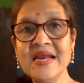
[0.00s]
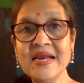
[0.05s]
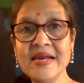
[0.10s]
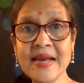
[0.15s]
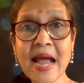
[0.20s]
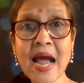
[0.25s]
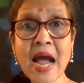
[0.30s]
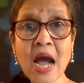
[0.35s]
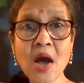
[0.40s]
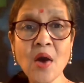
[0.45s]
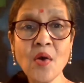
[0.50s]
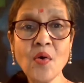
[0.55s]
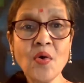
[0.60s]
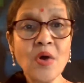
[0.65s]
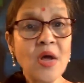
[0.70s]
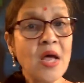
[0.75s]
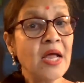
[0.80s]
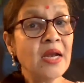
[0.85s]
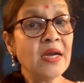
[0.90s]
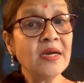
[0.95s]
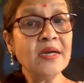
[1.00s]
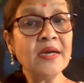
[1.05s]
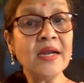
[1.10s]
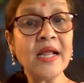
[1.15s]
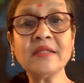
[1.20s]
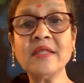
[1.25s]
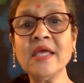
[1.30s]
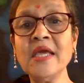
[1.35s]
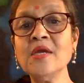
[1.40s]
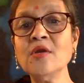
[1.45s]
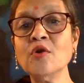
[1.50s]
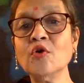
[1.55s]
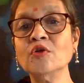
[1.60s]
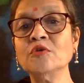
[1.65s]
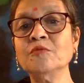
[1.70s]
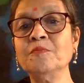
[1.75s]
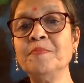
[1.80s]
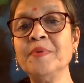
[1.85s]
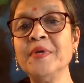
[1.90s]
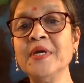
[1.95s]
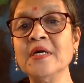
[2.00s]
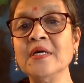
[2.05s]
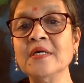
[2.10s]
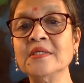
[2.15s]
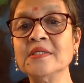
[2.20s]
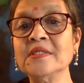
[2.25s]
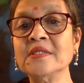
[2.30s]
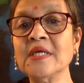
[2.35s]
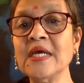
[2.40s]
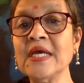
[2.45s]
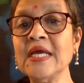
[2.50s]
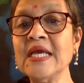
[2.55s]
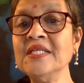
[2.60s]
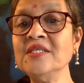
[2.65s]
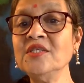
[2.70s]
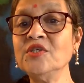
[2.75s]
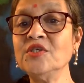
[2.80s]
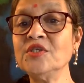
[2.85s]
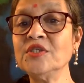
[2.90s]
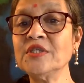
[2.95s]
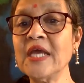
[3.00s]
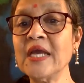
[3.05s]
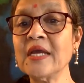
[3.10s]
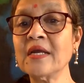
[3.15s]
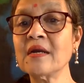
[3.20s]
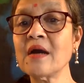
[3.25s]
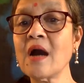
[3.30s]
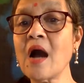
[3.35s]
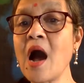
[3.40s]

Now, nothing could pierce the inch-thick